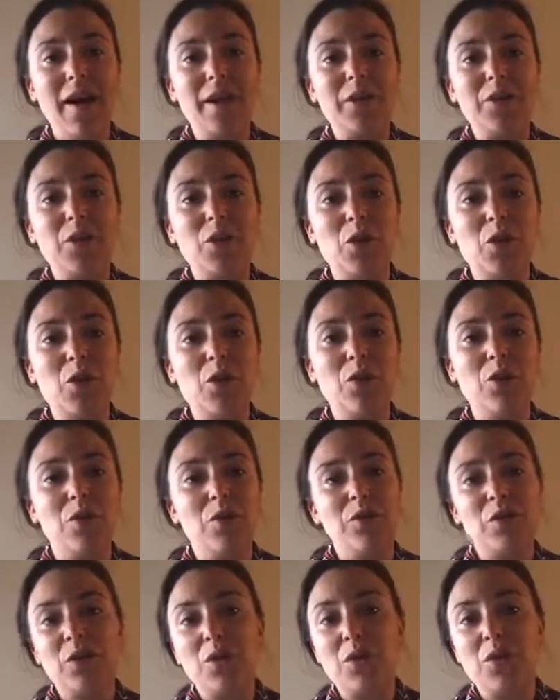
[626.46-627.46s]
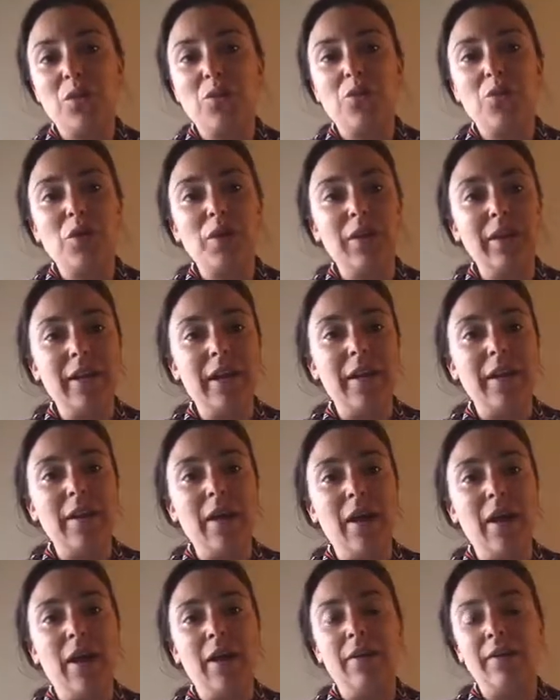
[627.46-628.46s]
to really
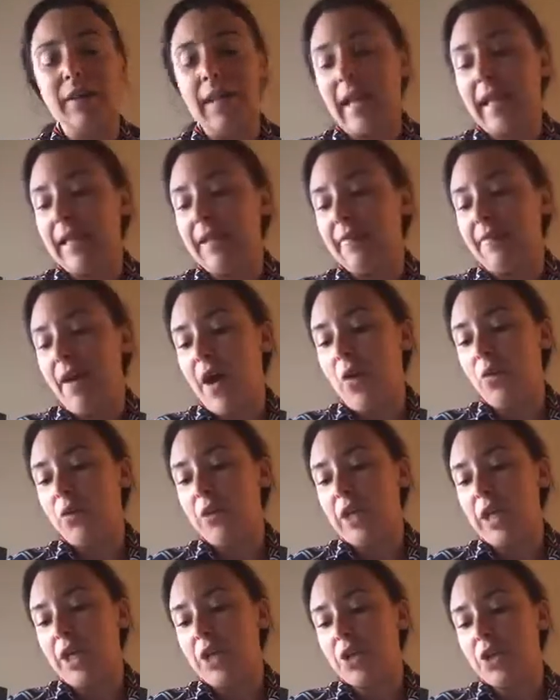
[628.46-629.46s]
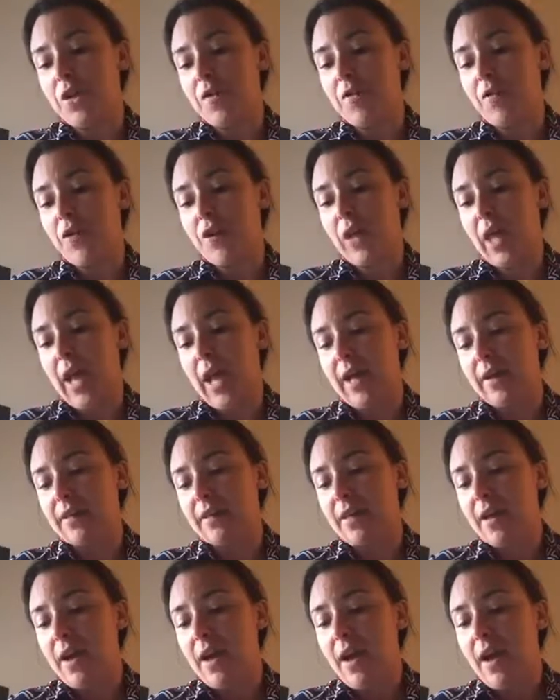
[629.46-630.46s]
lay the foundation for that.